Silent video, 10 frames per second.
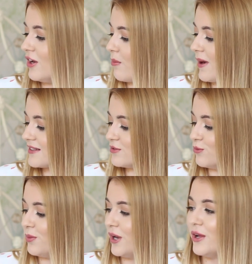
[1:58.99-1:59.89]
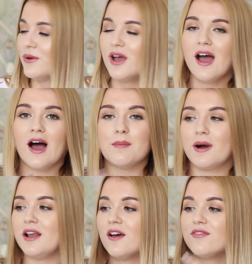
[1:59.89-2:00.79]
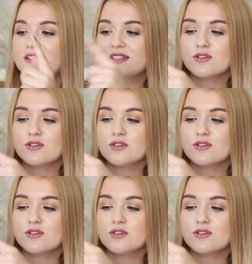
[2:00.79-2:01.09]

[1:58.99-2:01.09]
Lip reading: little pastel blue, but I love this.